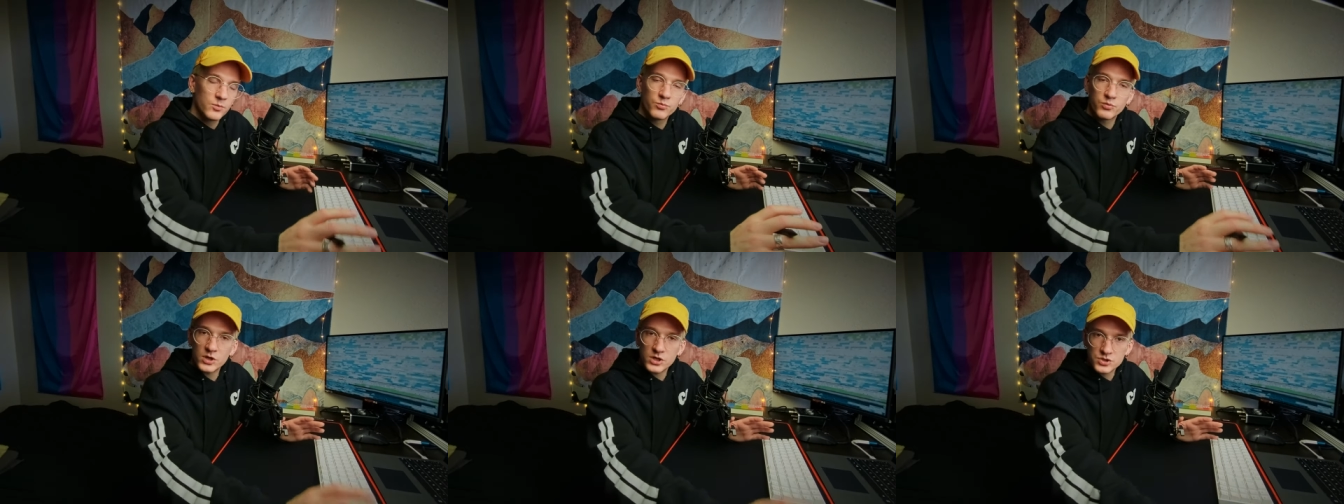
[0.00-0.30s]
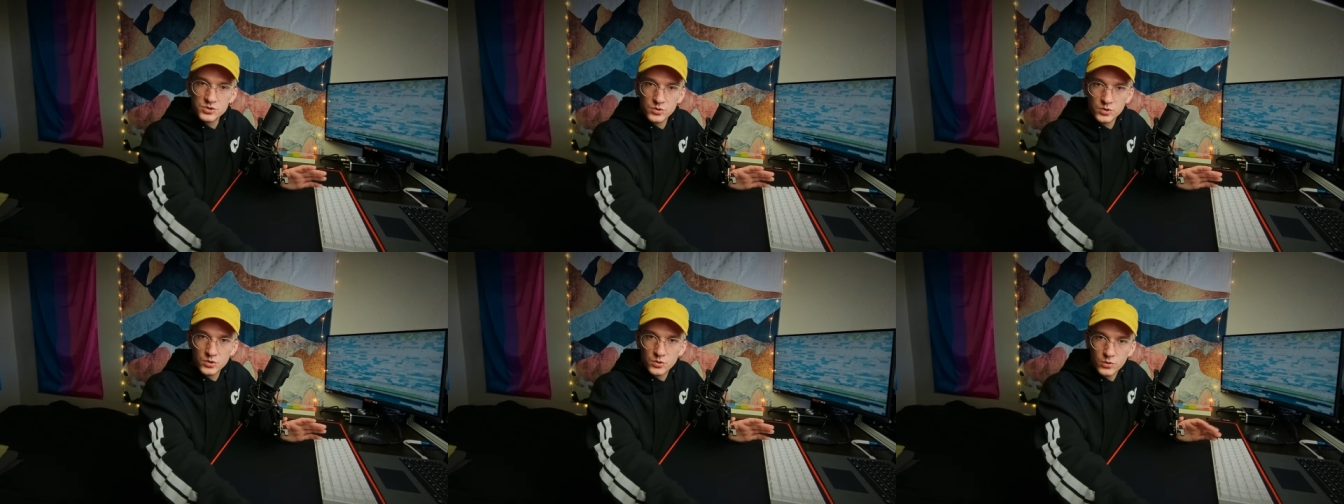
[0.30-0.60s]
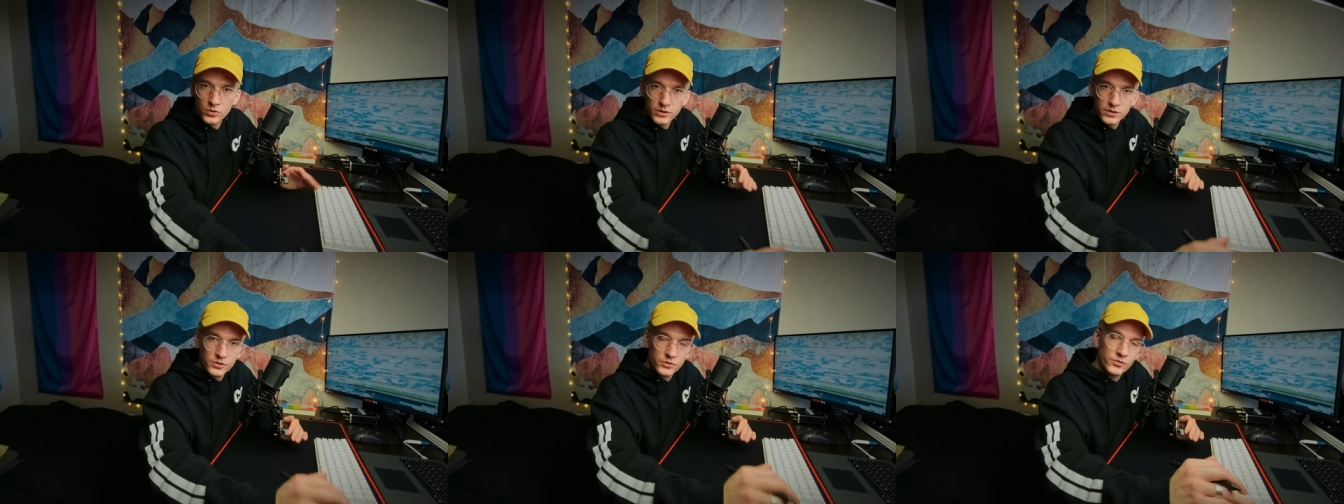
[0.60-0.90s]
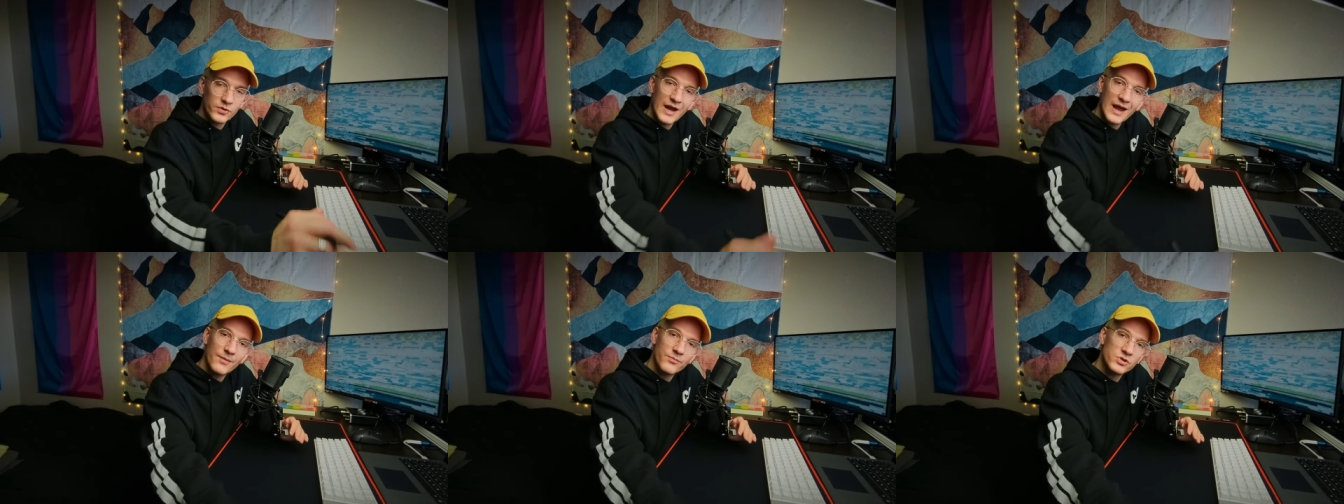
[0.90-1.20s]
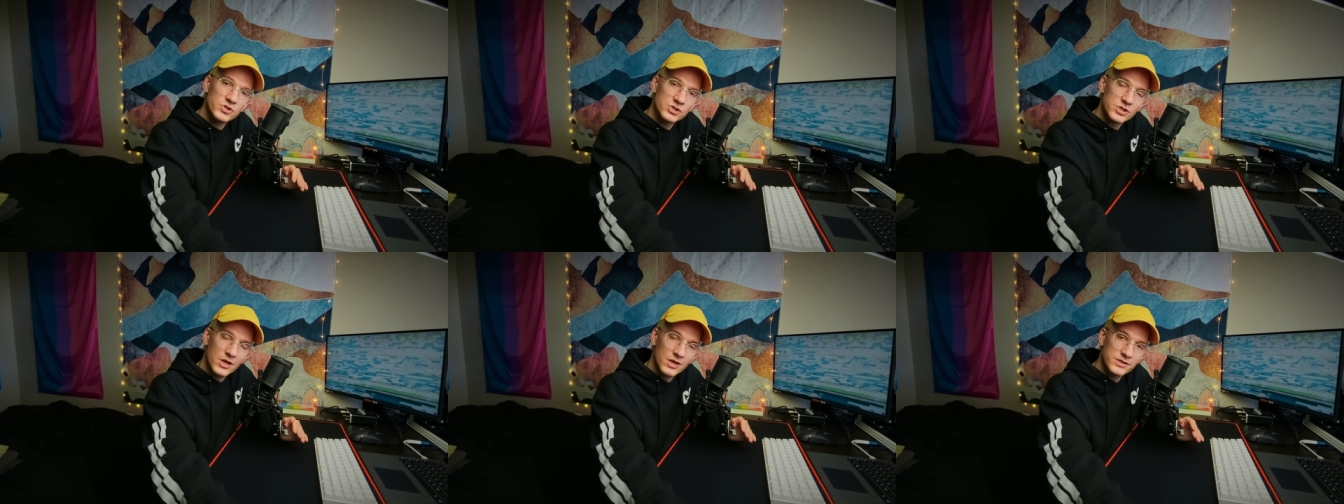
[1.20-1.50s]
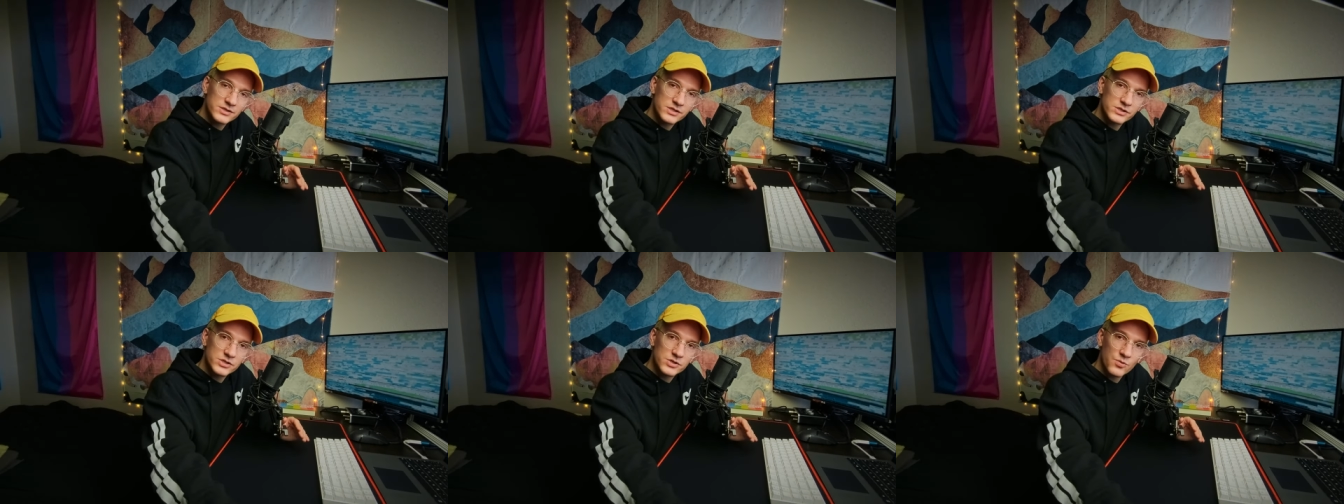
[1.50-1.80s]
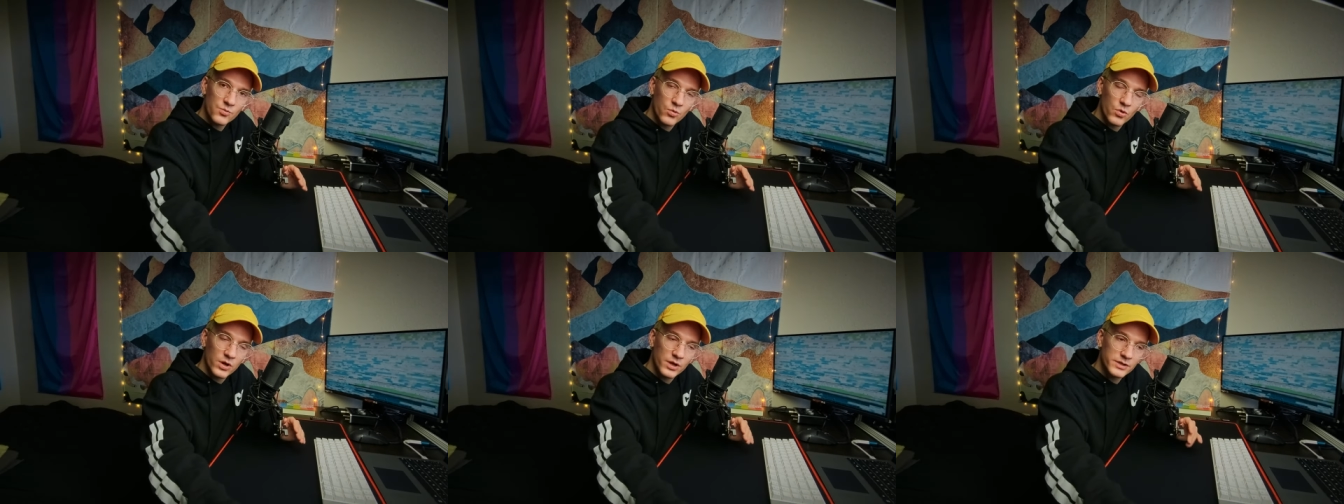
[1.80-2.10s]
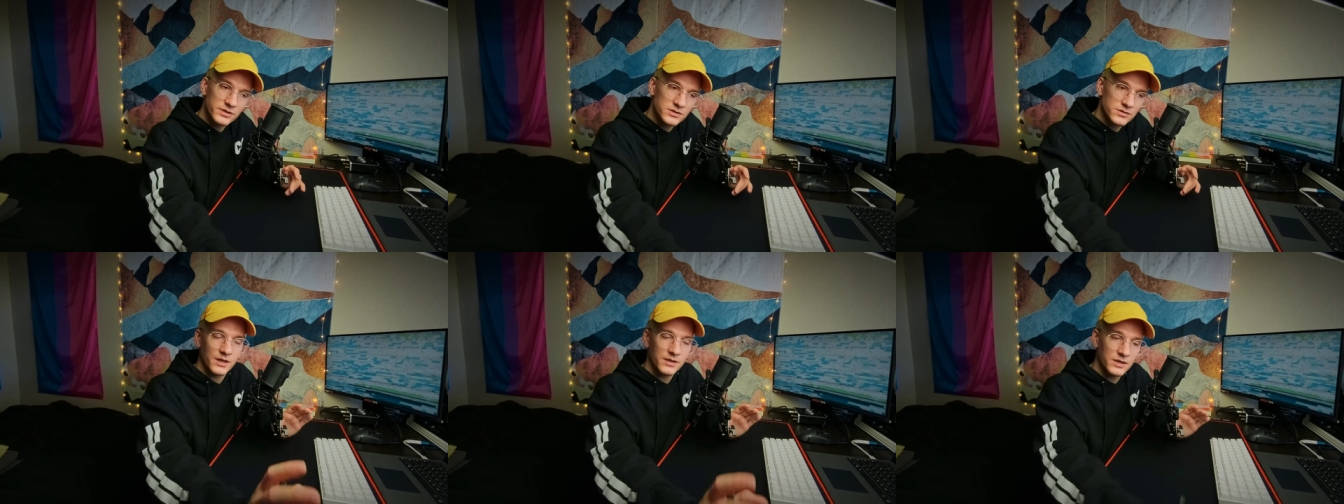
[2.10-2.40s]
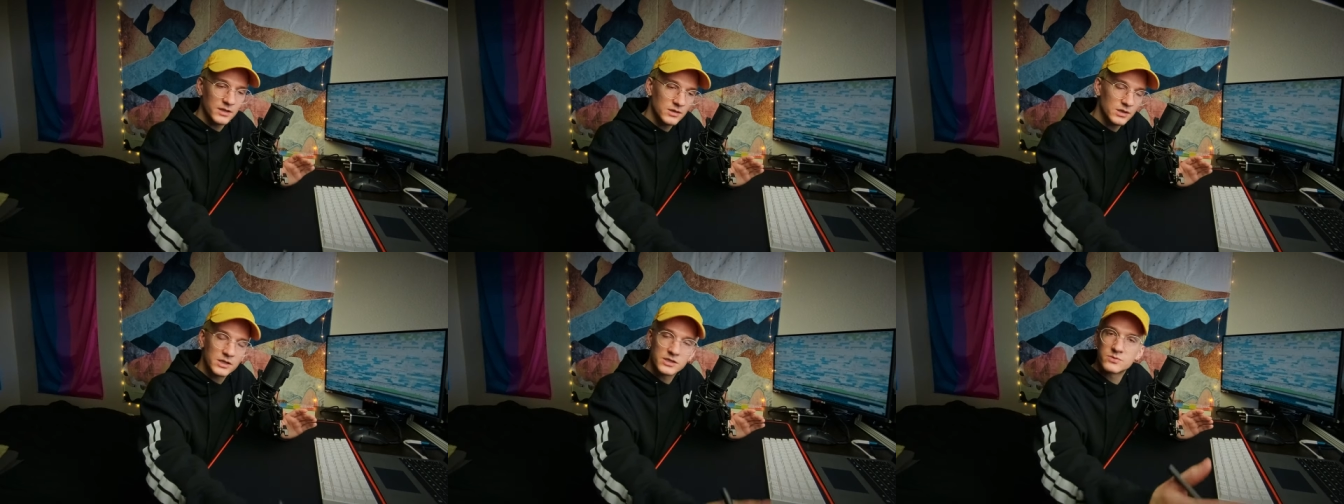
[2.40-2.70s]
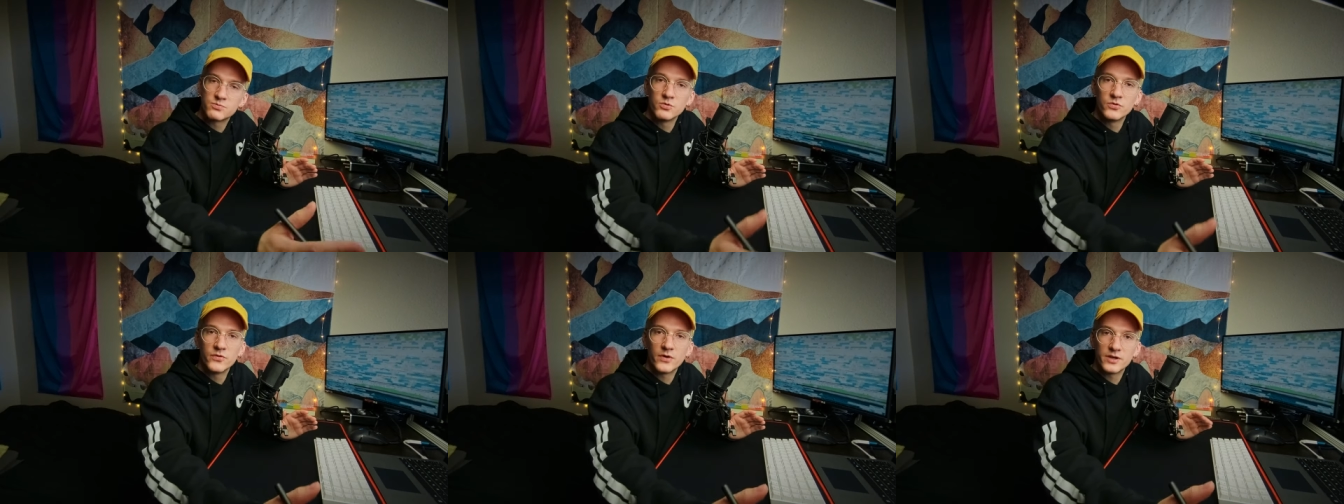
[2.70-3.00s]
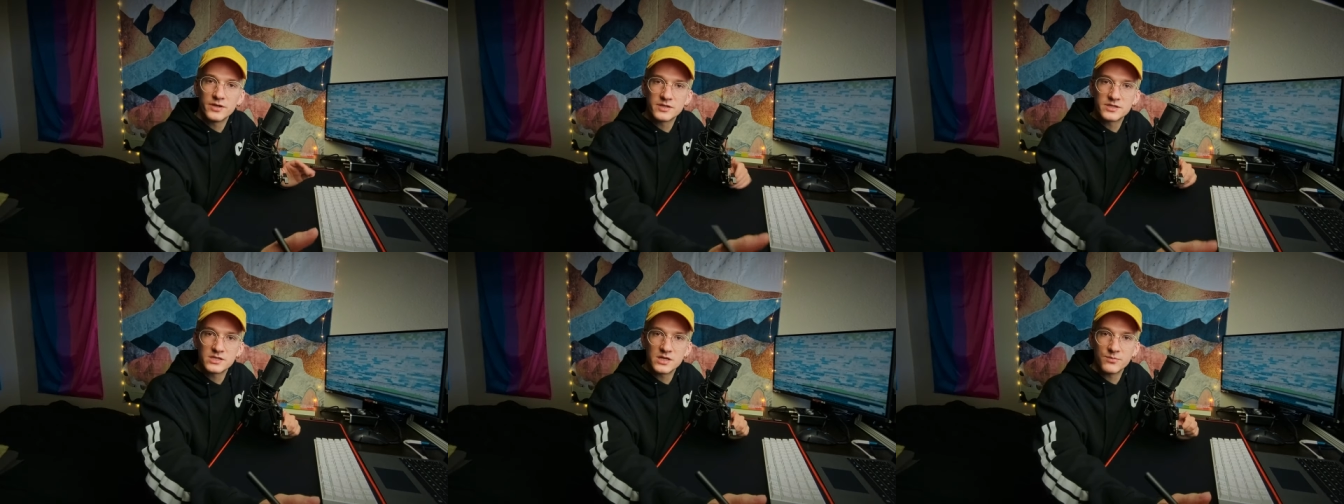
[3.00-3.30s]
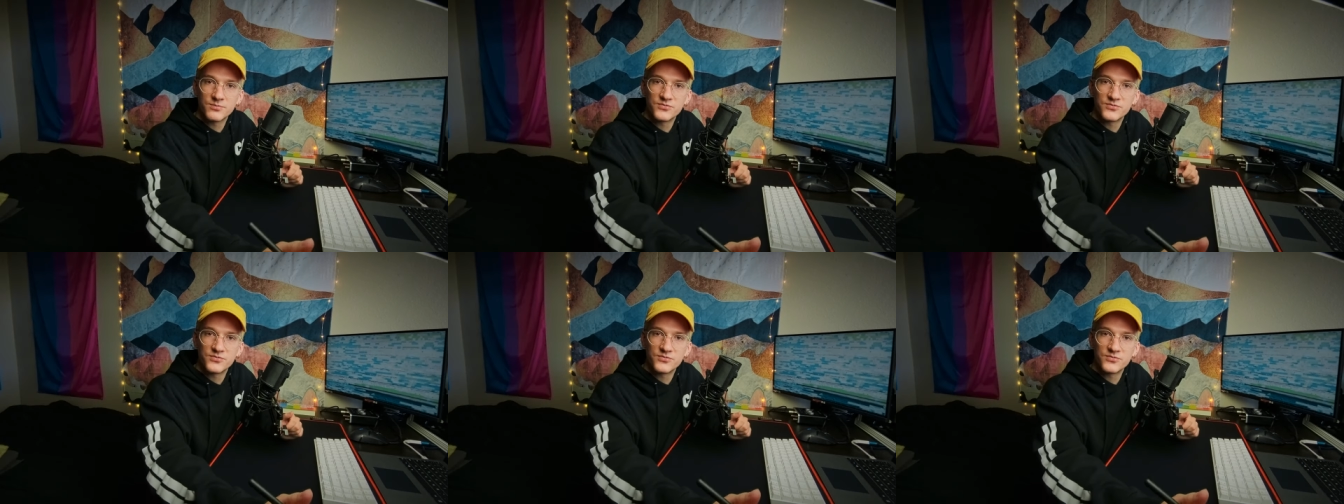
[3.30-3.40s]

press record, grab the shots that you want, and then let's move on to step